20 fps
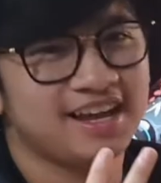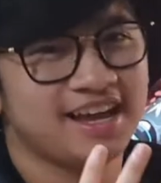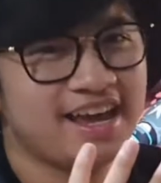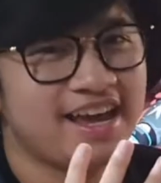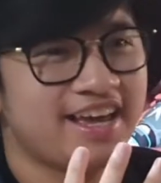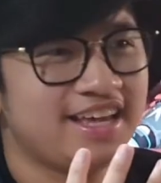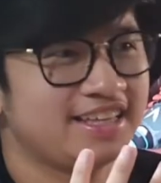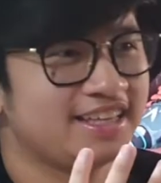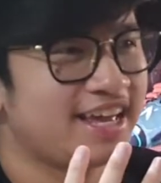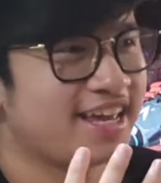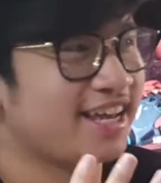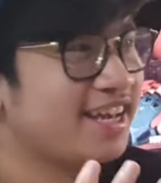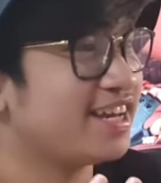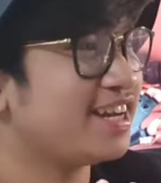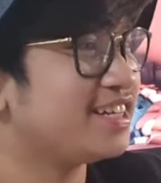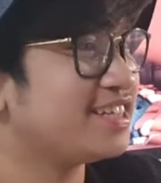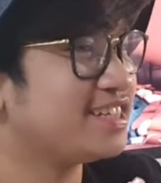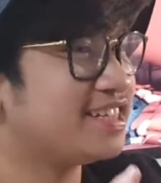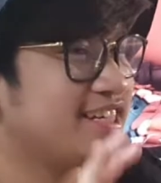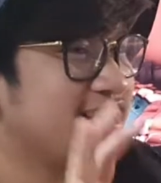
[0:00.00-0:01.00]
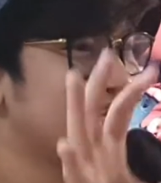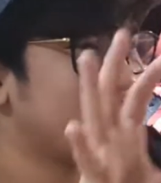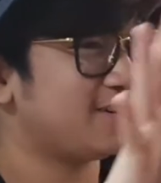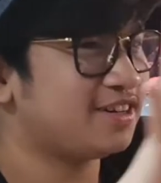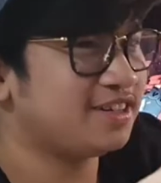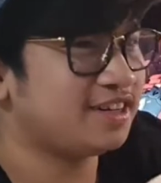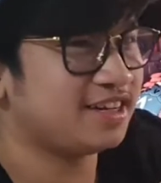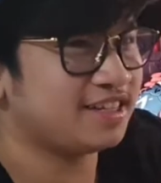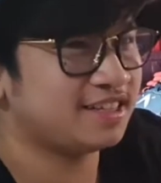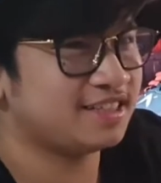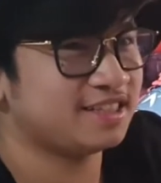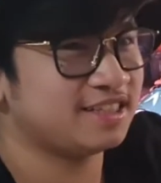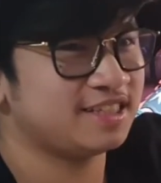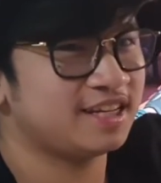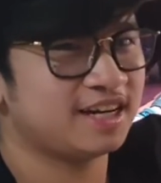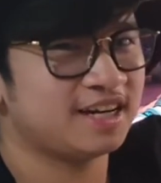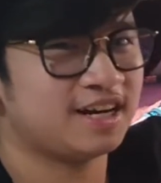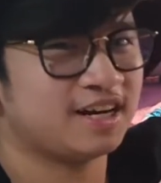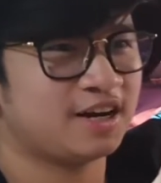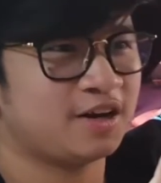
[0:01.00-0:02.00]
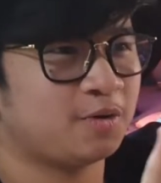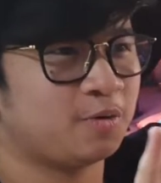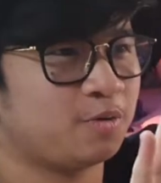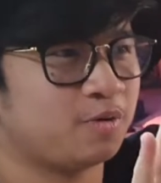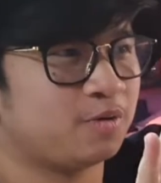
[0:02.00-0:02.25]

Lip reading: and I cannot see the